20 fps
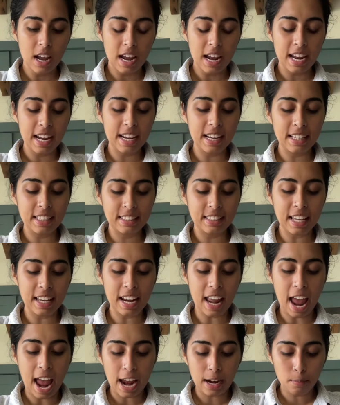is an
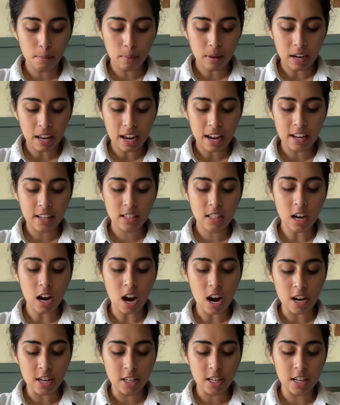eggplant,
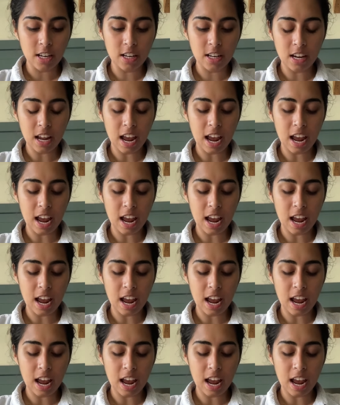onion,